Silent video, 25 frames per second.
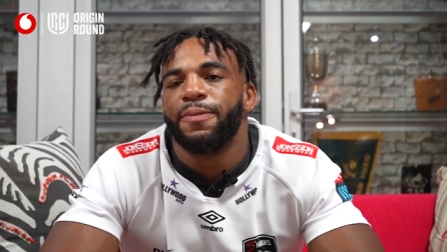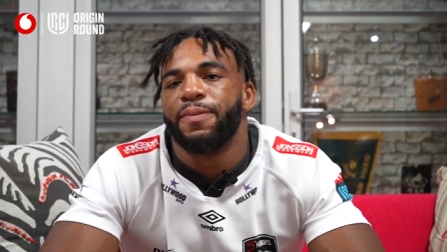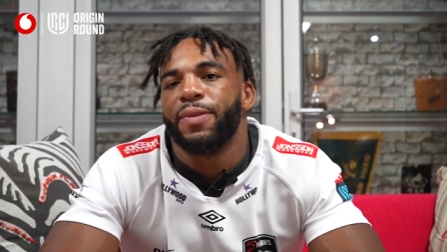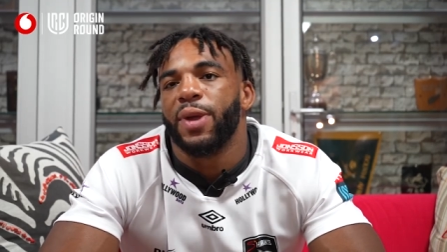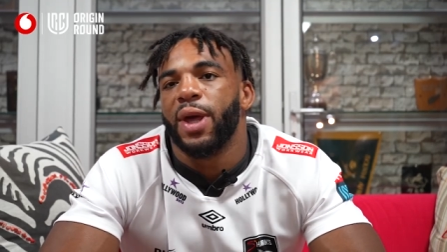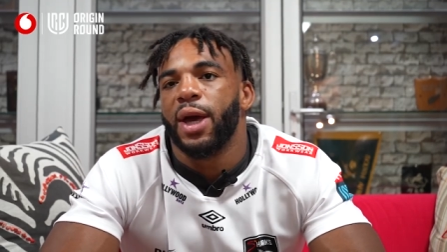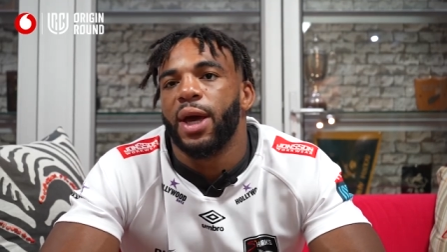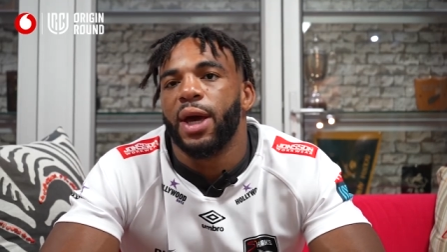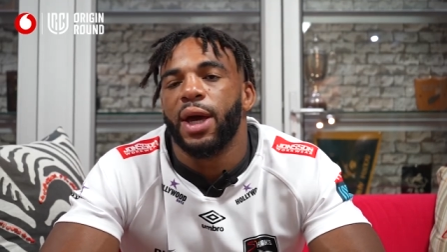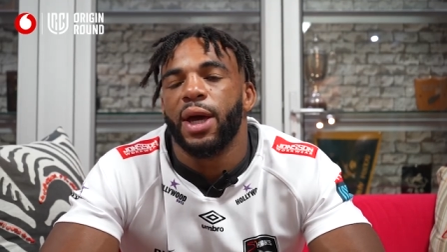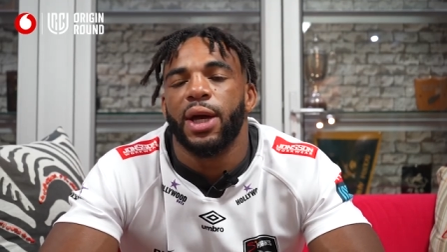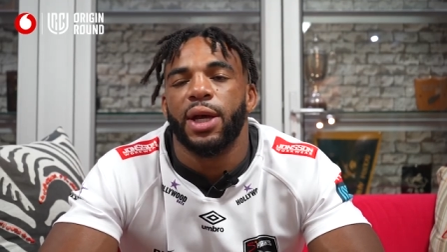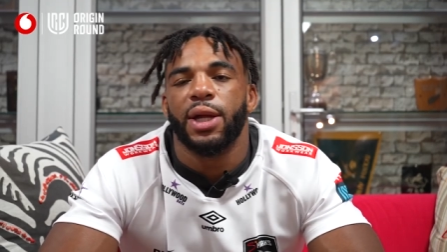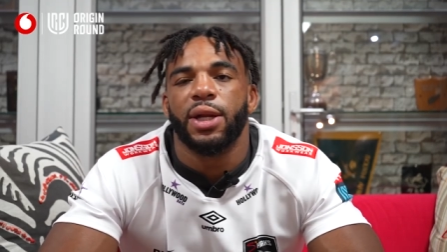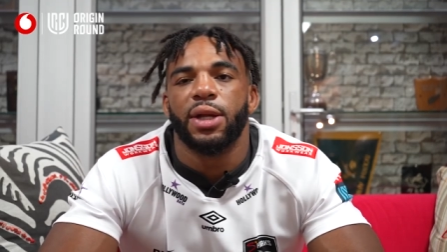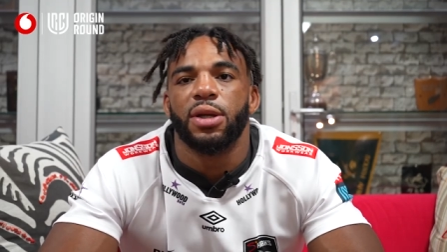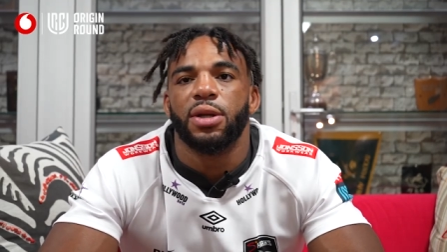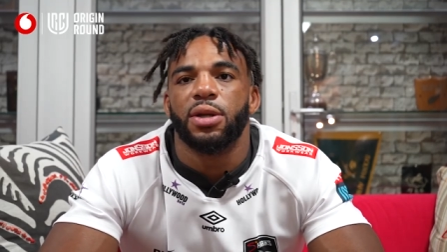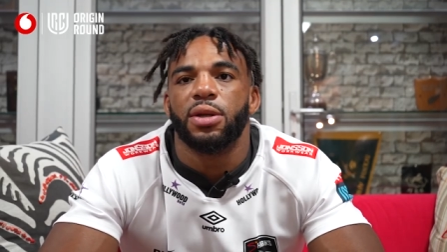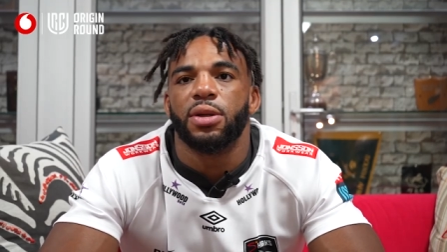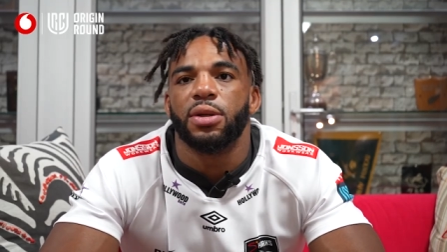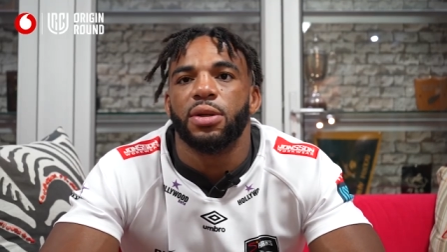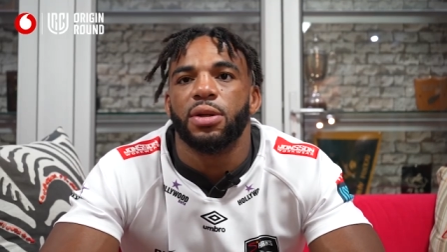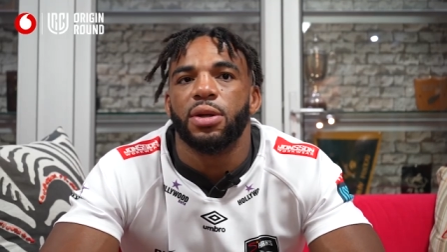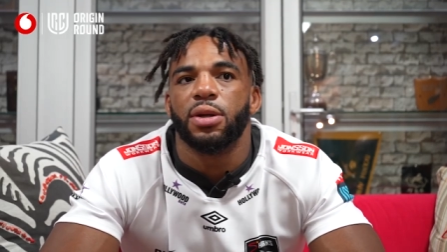and
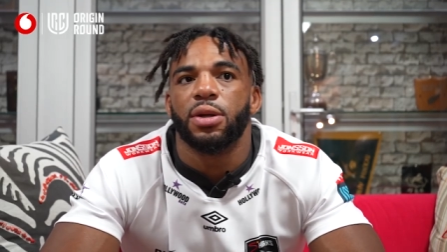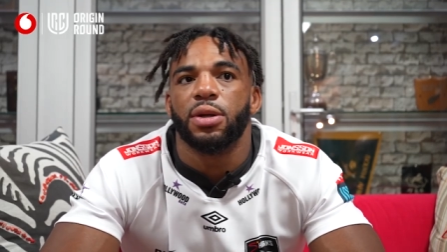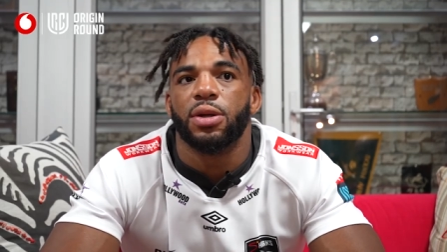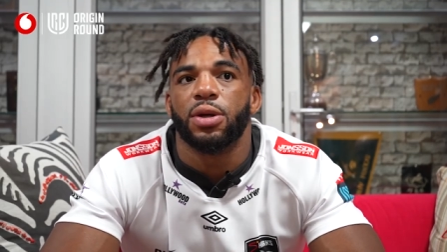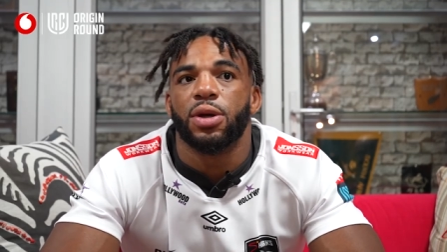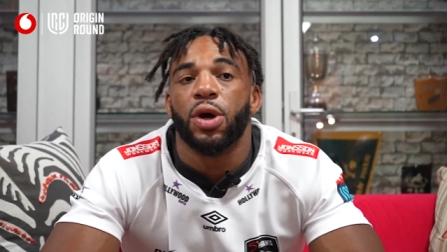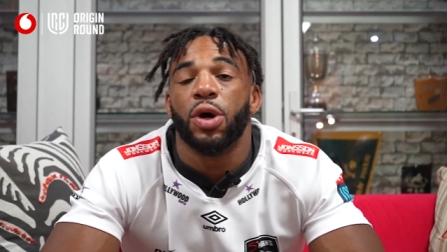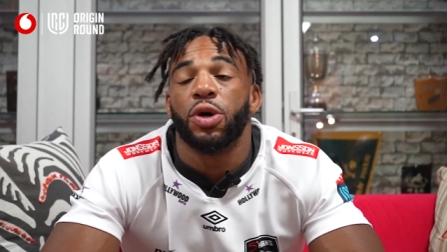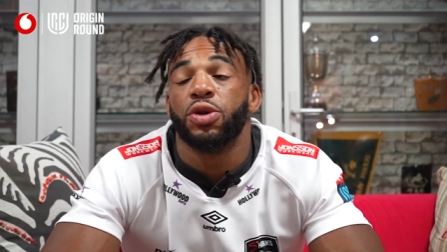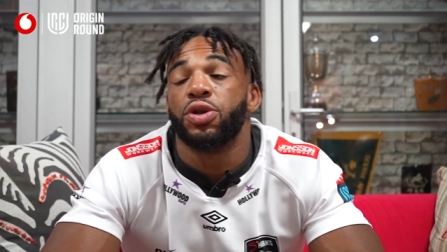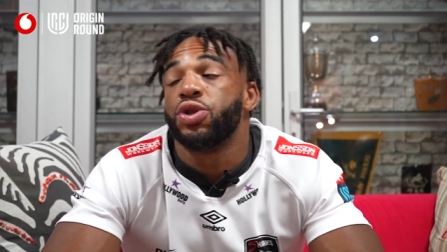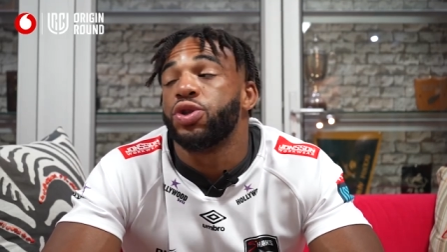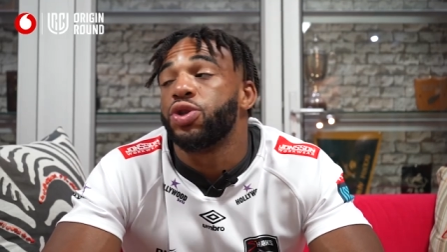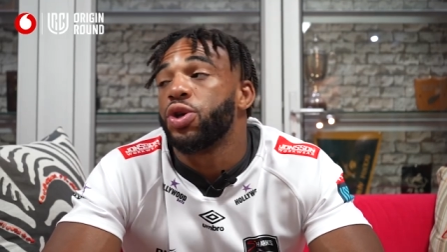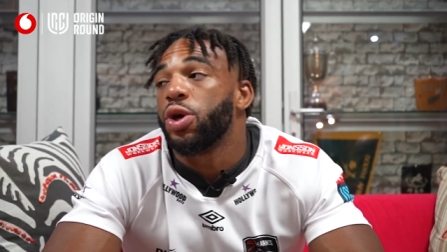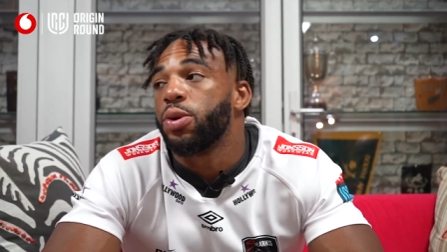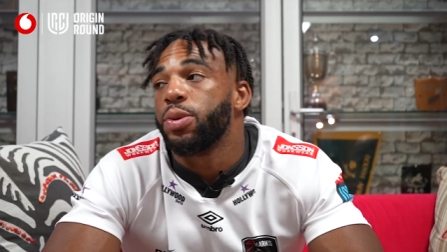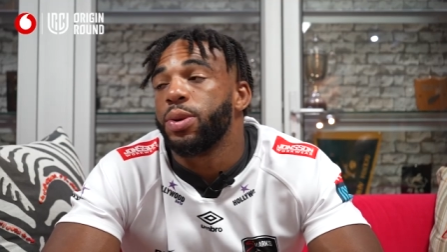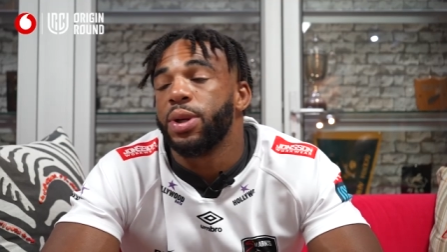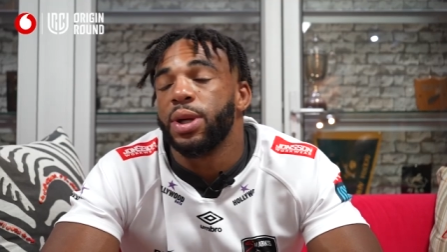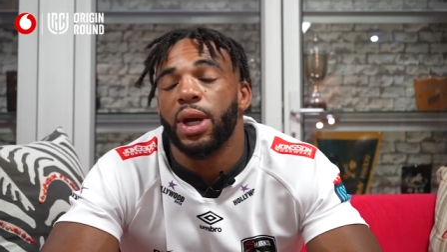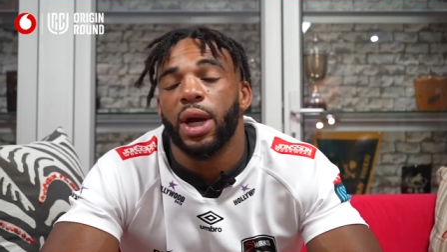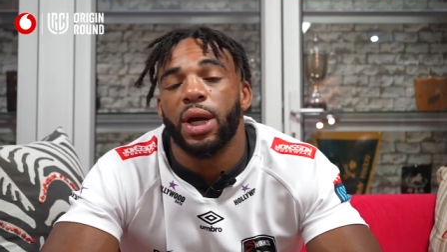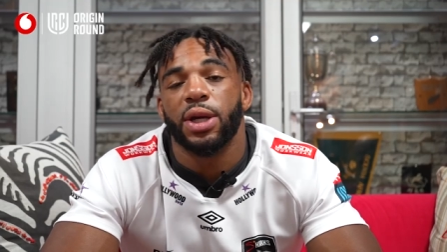Coach Joey